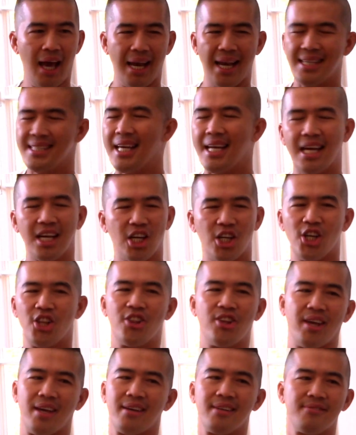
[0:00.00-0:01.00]
And that's not a good
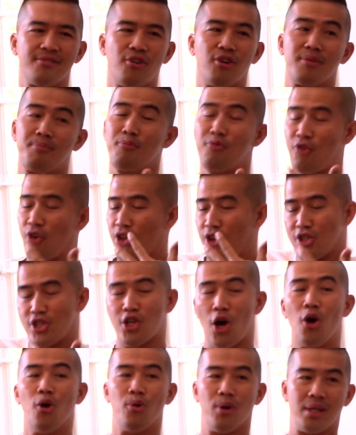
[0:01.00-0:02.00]
thing for the
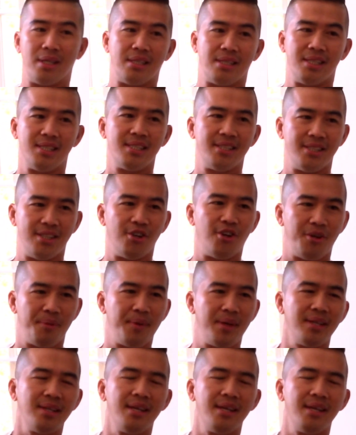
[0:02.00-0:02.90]
soul, at least. You know what I mean?